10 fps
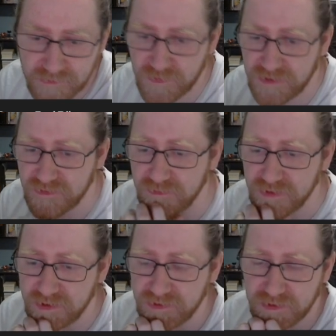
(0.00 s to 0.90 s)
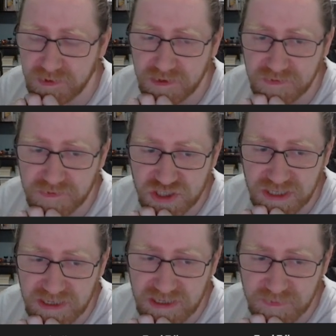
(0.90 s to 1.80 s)
win streak thing just
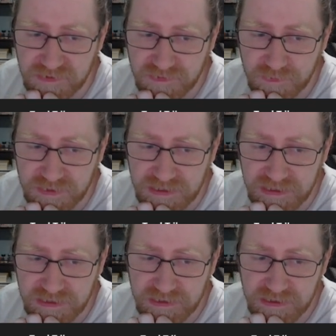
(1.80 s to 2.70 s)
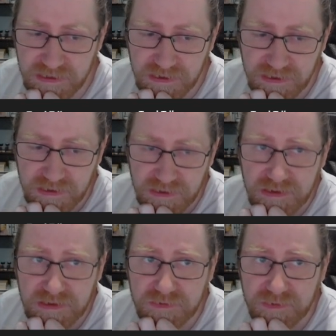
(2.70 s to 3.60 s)
a little bit, so we can
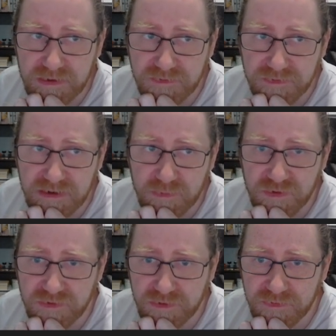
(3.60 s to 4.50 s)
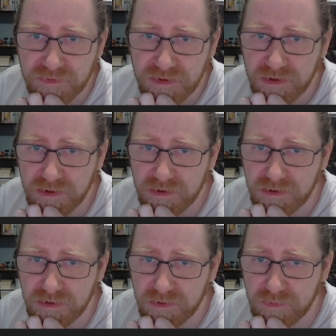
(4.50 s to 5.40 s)
field more stuff
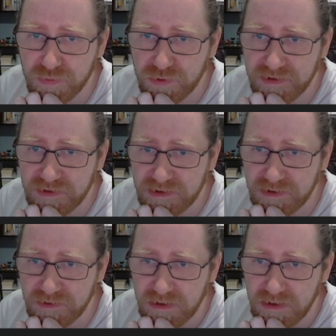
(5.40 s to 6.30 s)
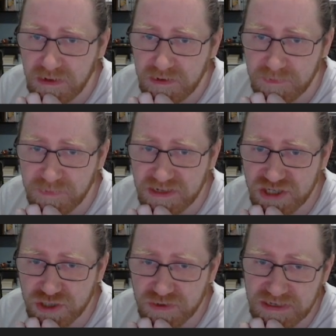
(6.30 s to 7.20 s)
on board here. The
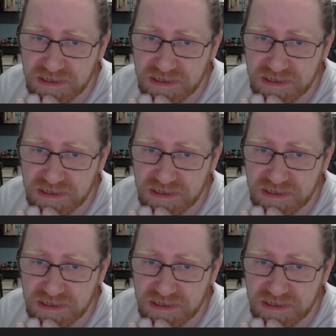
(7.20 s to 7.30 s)
Pichu